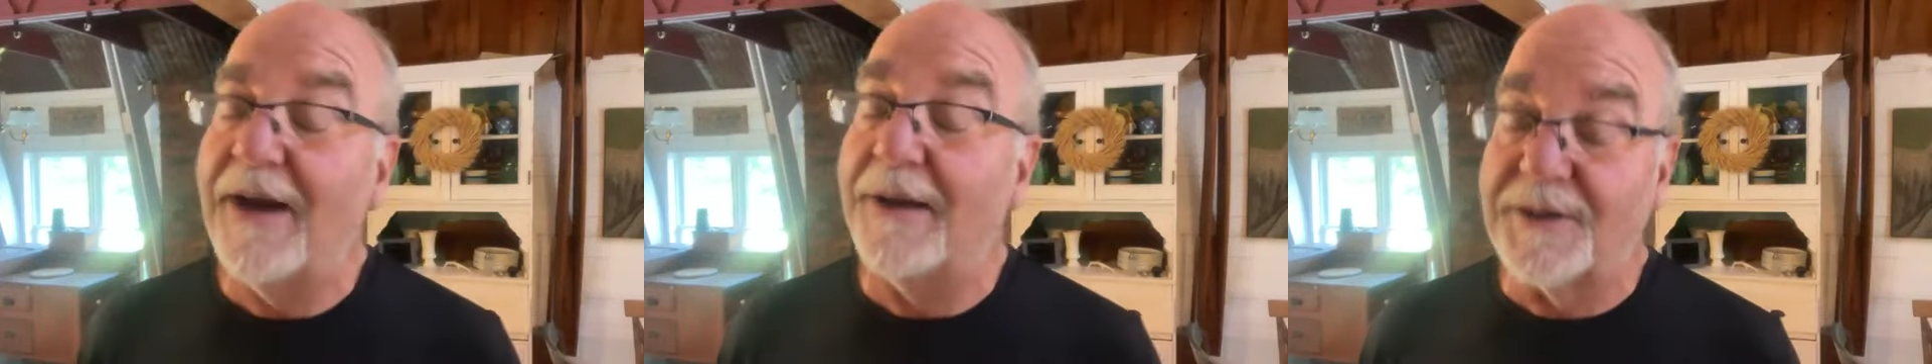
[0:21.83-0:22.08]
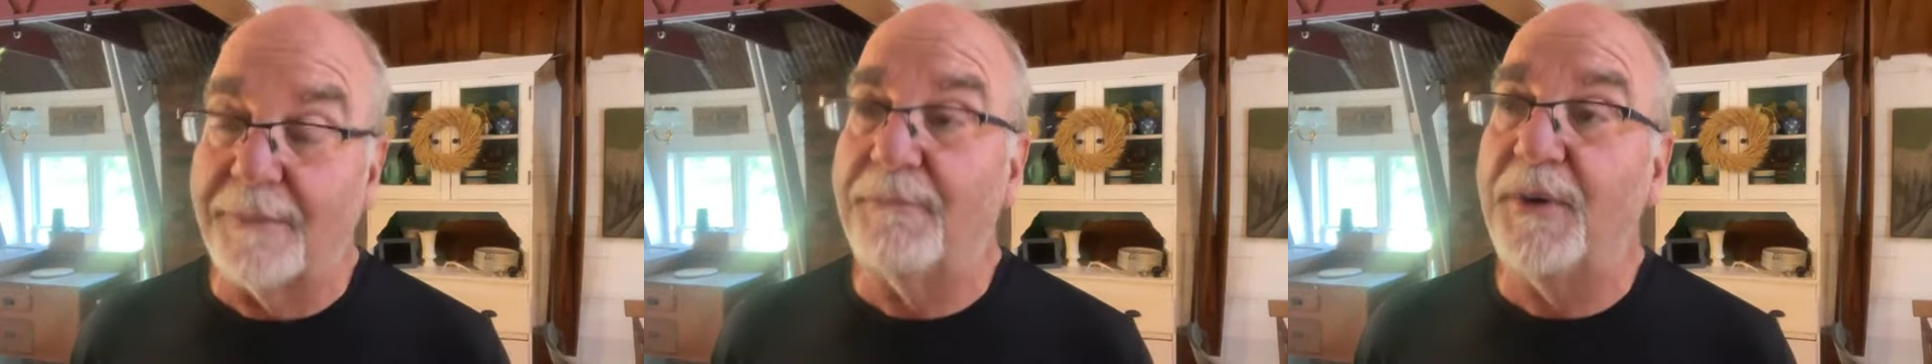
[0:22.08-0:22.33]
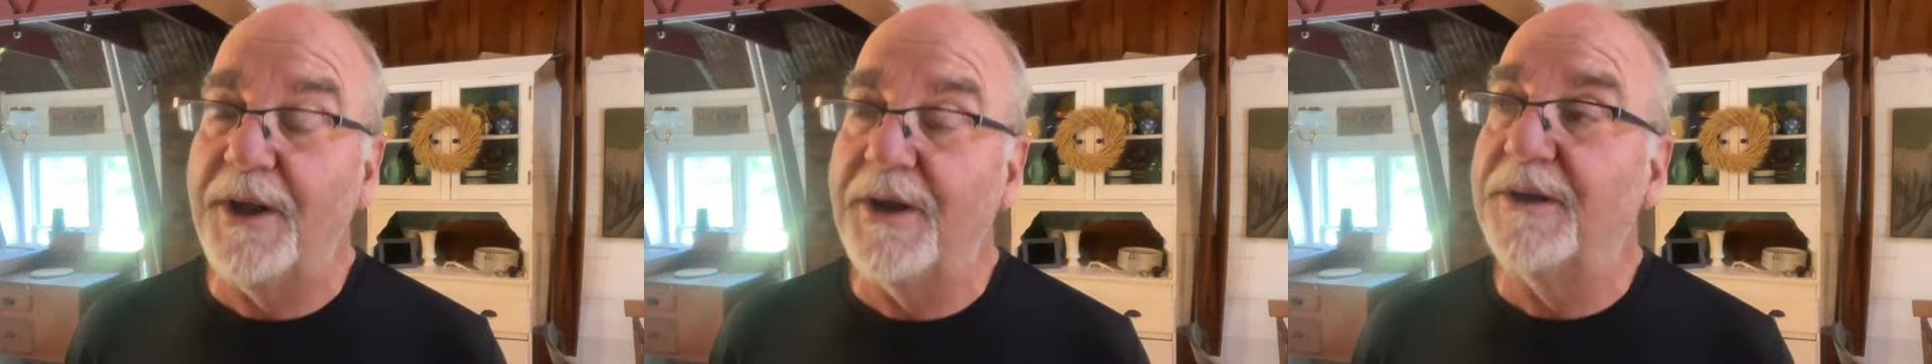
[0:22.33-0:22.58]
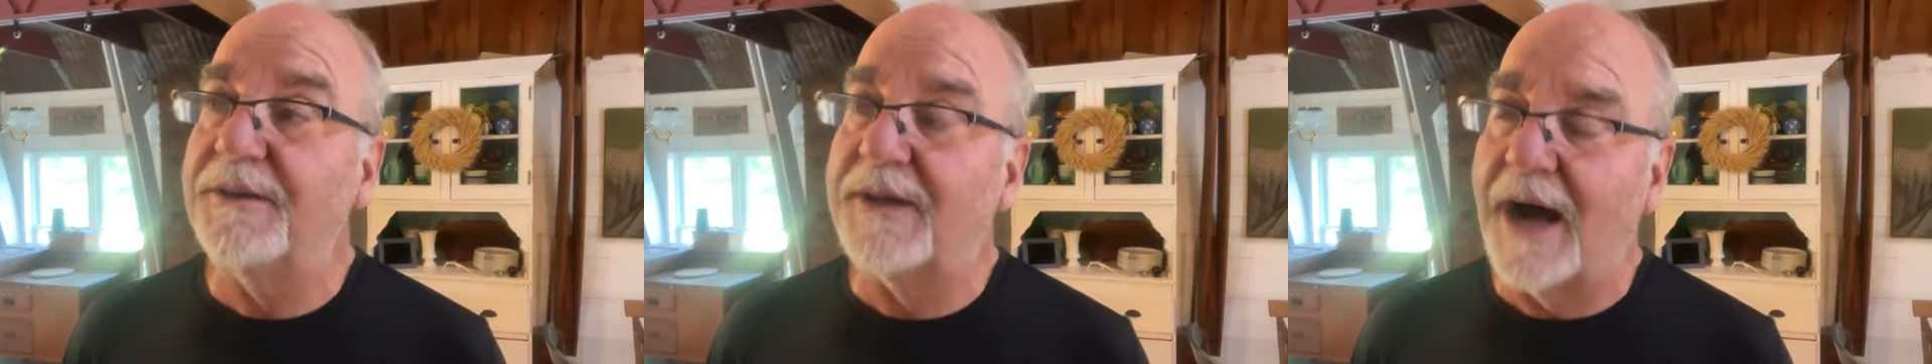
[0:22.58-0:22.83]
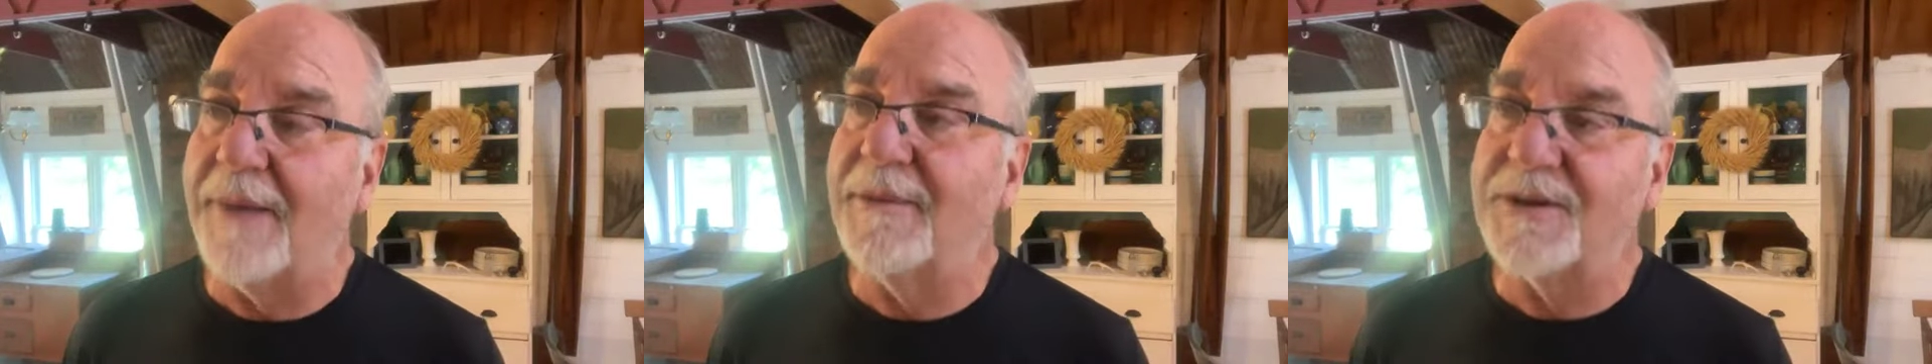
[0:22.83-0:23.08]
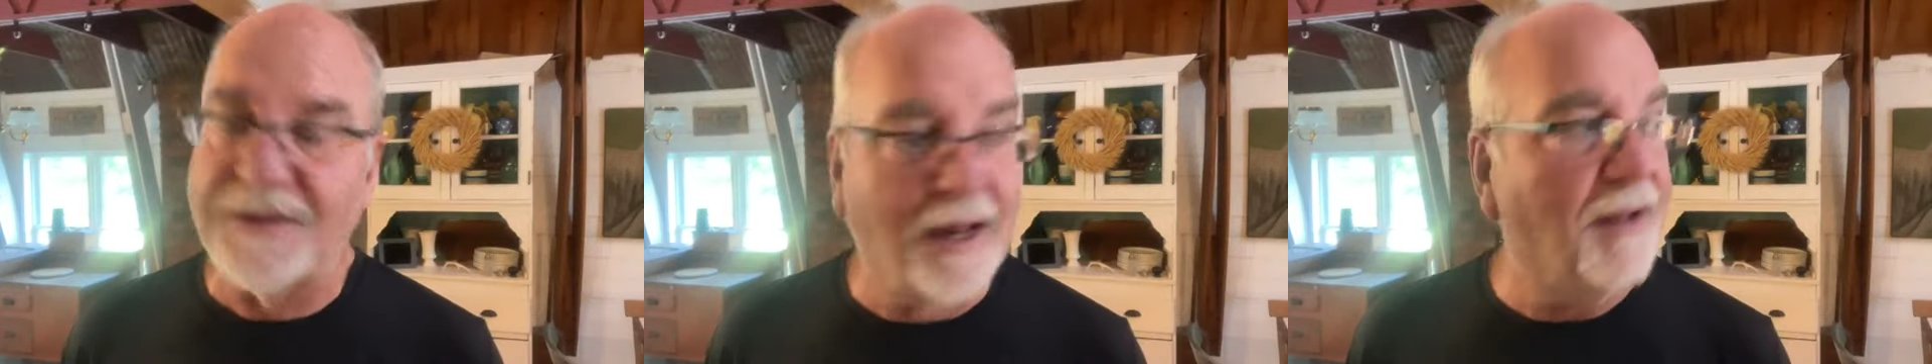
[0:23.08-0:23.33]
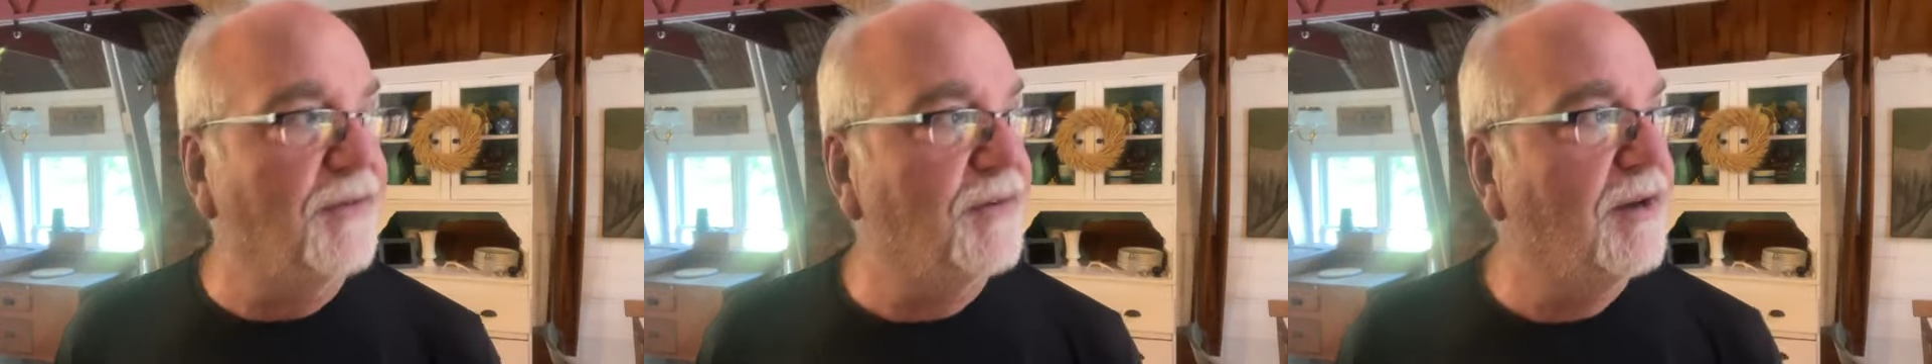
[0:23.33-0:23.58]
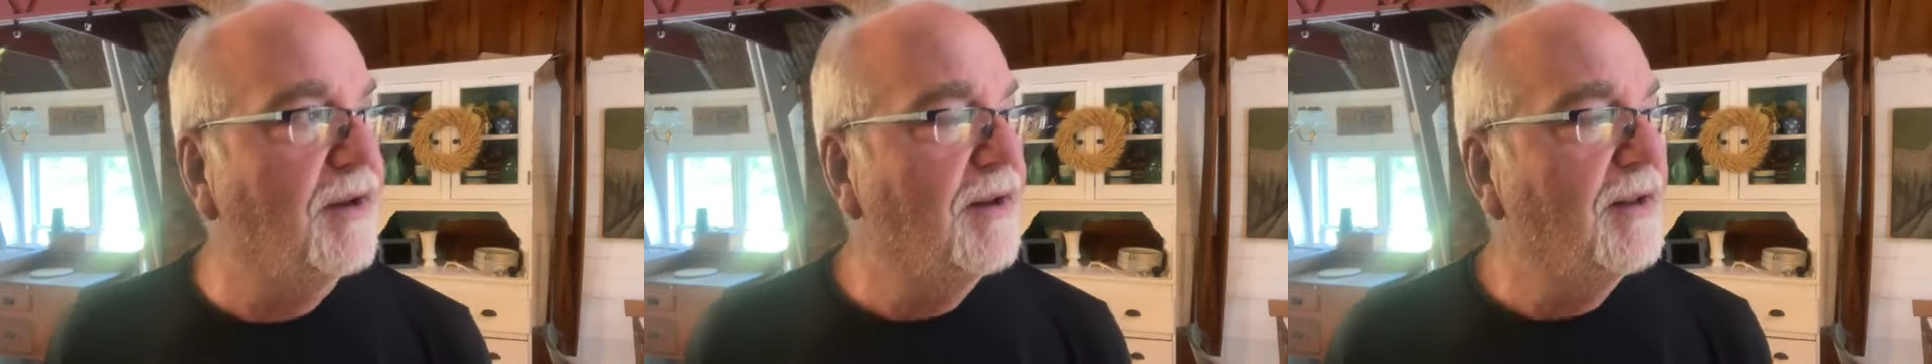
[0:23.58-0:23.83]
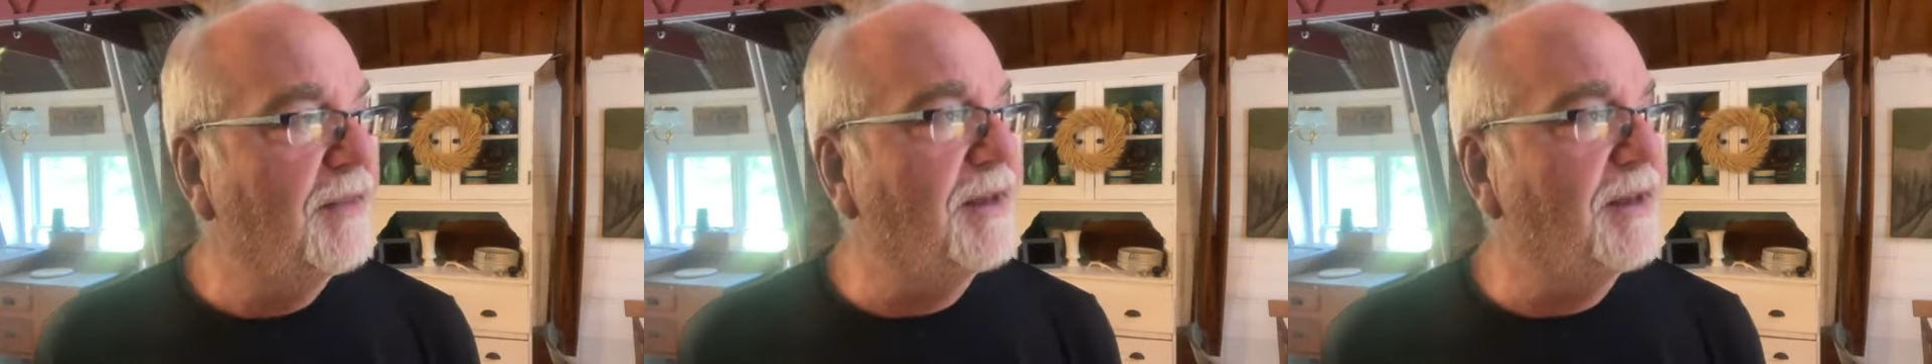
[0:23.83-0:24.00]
I've got some pretty good common sense,